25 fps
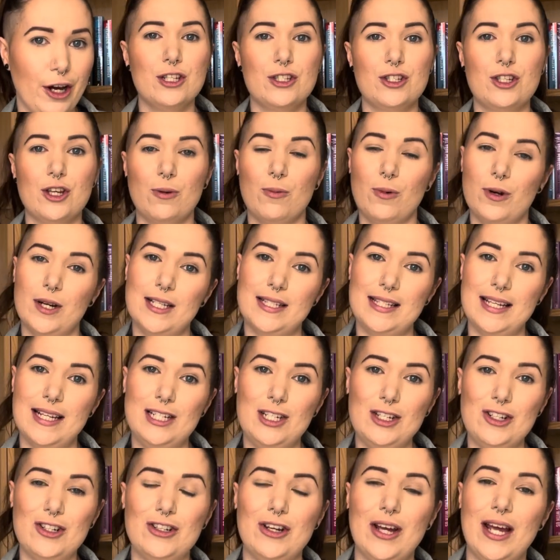So what does he
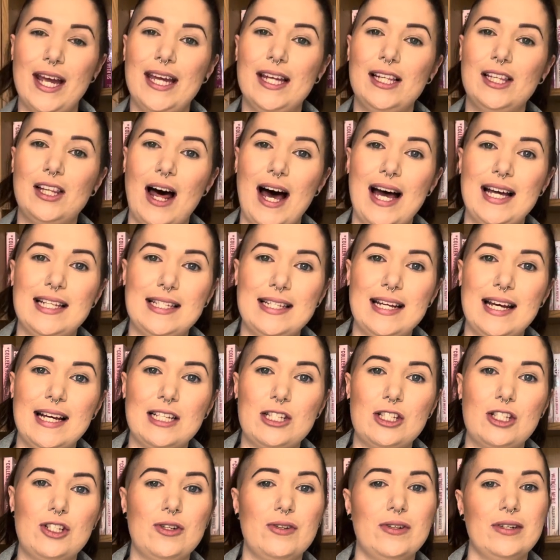do? He lies
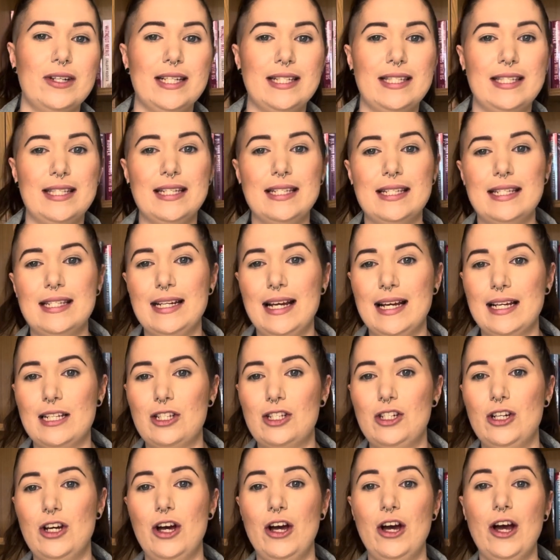next to her, he sits next
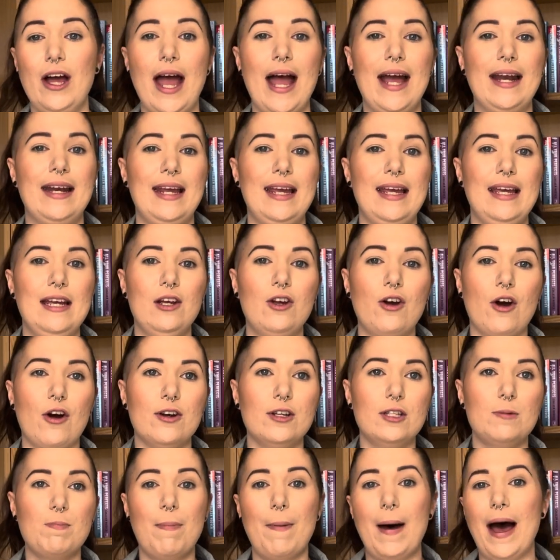to her, and he
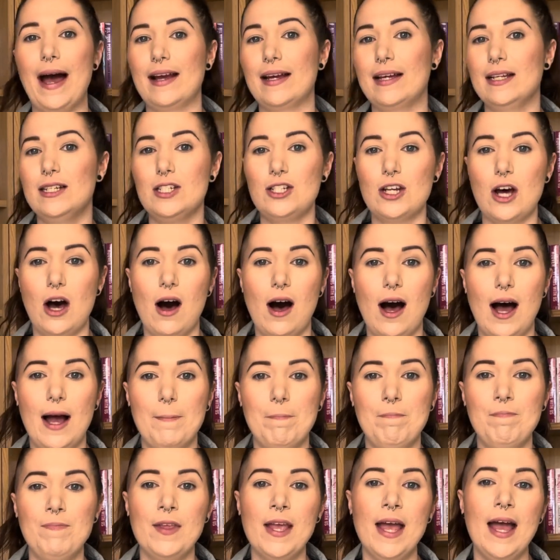goes back in
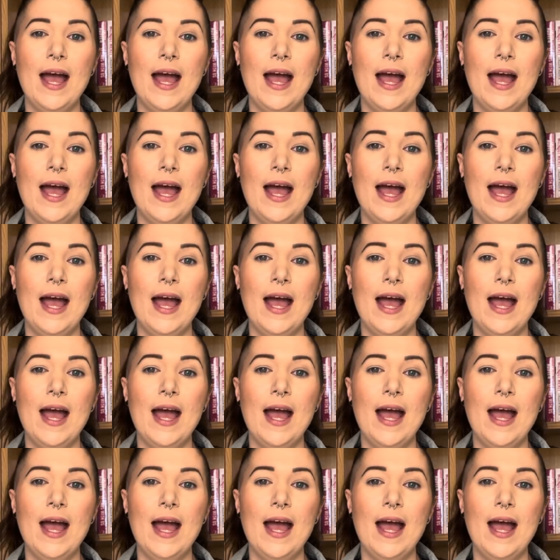time